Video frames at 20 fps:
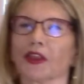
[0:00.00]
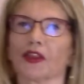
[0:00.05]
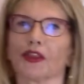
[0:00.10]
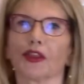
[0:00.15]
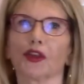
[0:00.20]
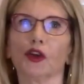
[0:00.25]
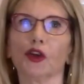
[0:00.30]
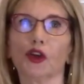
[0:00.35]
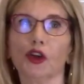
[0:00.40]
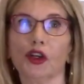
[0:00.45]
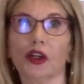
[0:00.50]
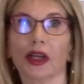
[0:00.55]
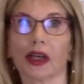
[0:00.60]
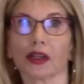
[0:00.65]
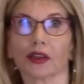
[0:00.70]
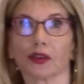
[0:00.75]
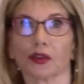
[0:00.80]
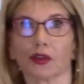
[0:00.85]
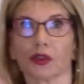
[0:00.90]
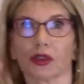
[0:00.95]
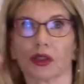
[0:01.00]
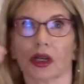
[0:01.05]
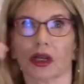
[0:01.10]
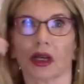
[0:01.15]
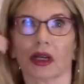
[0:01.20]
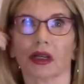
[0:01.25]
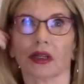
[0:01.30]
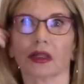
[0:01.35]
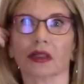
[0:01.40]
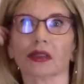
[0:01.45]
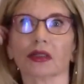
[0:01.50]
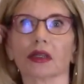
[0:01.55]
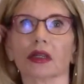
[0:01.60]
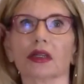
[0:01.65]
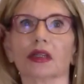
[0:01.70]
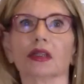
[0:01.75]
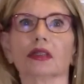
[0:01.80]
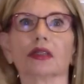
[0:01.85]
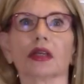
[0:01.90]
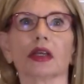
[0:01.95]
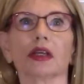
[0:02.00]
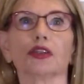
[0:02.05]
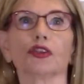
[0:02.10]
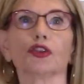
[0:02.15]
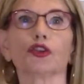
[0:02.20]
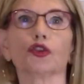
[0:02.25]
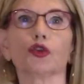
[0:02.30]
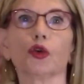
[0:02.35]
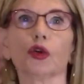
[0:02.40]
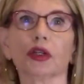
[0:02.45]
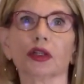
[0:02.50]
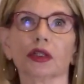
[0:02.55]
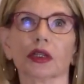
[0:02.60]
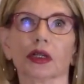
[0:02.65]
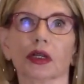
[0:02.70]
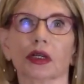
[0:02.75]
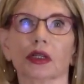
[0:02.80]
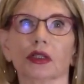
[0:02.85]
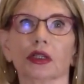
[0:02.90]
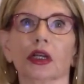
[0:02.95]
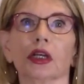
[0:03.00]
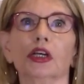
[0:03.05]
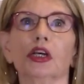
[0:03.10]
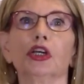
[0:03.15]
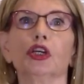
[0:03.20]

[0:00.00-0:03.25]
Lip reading: third exercise is a shortcut